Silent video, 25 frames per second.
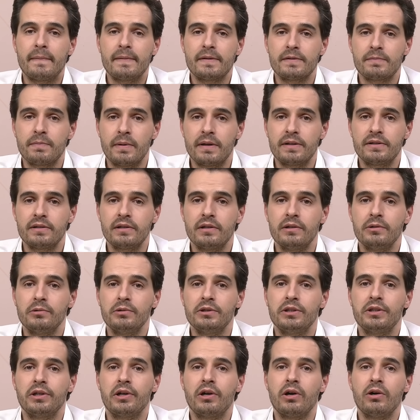especially
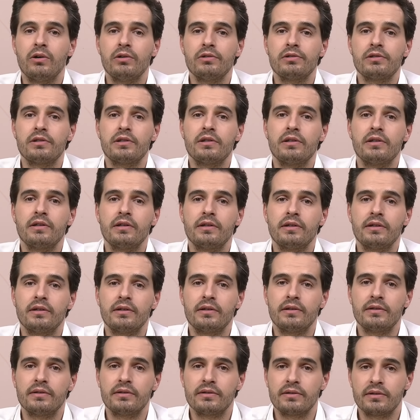with
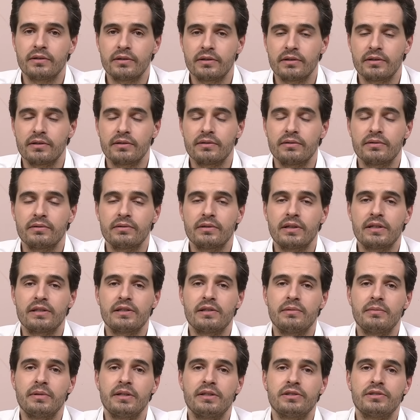Costa, as
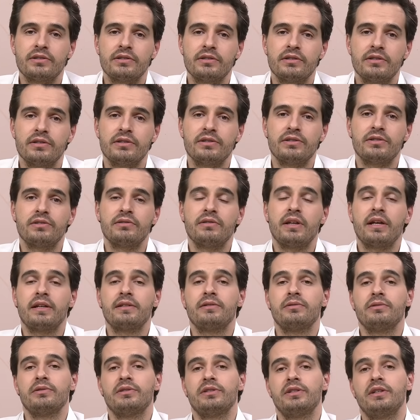I mentioned,
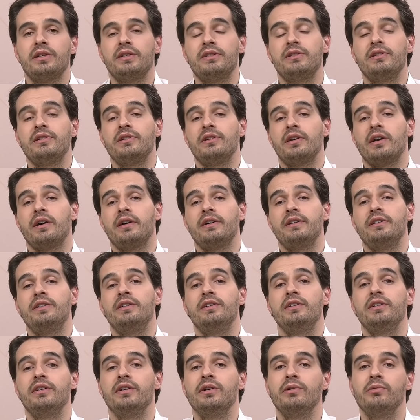Nexo is his
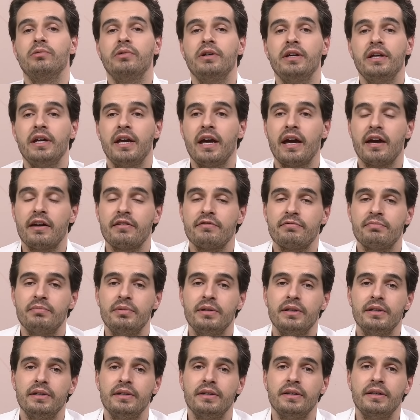idea. We have
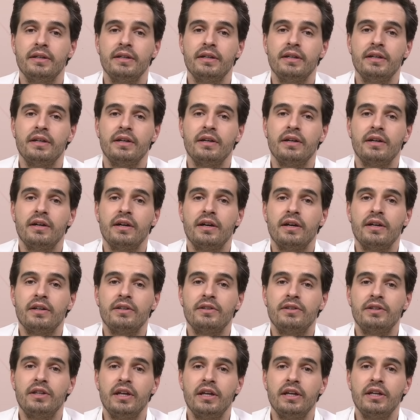been
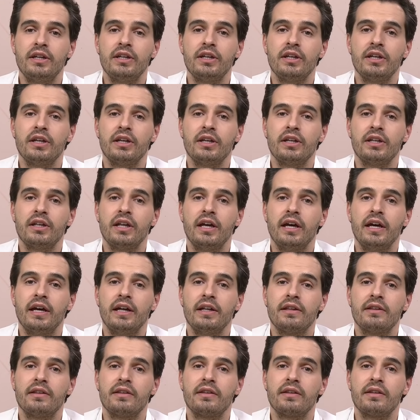thinking
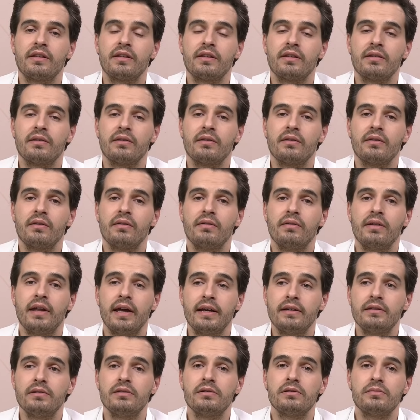that
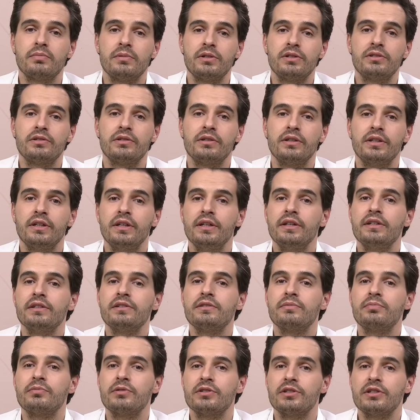Nexo's mission
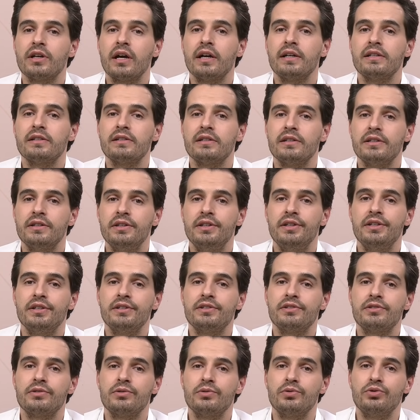is precisely
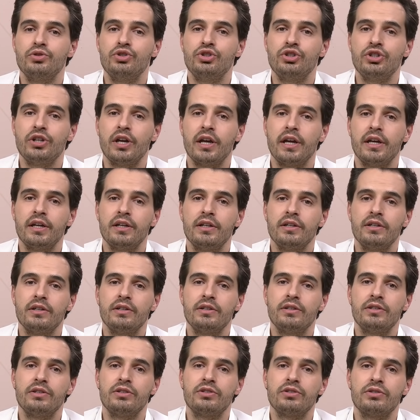this: to
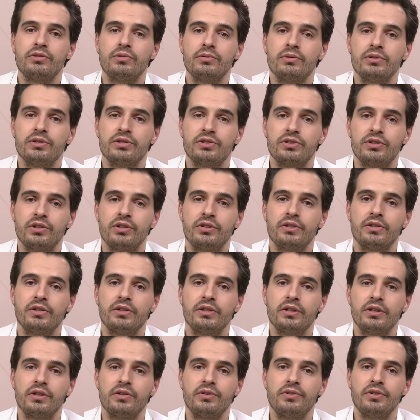change to a certain
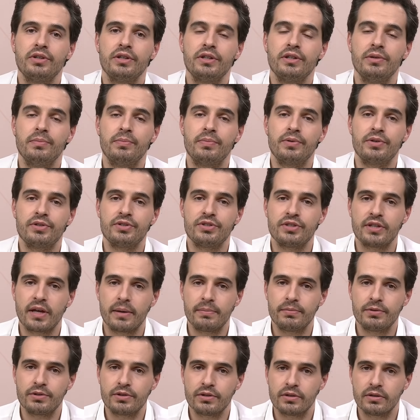degree the
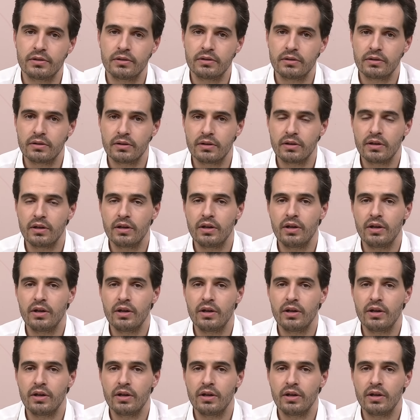perception